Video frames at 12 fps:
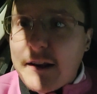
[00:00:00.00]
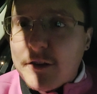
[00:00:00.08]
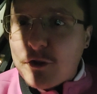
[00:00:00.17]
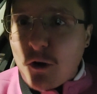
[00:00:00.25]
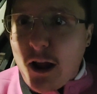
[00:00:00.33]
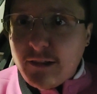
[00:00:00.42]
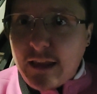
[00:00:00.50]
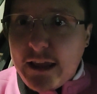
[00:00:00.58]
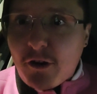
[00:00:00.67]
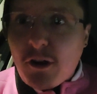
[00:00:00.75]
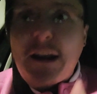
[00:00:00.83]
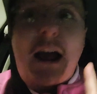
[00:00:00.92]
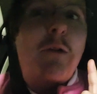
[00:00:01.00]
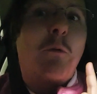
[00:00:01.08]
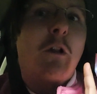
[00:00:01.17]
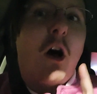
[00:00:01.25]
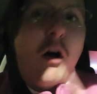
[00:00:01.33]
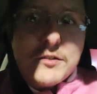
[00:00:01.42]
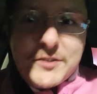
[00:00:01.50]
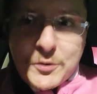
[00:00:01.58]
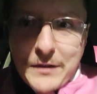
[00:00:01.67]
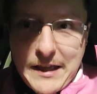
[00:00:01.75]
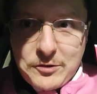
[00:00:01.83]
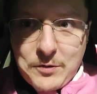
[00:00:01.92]
a try later, and I will also
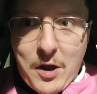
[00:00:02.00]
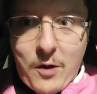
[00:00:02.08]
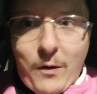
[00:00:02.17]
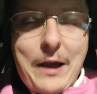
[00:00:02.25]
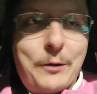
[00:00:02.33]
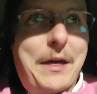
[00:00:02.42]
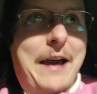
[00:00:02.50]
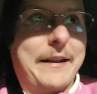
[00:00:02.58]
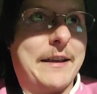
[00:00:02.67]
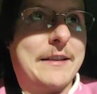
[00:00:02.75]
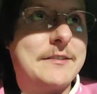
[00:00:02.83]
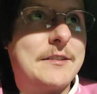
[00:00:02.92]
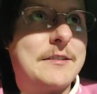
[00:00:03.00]
let you know how that is.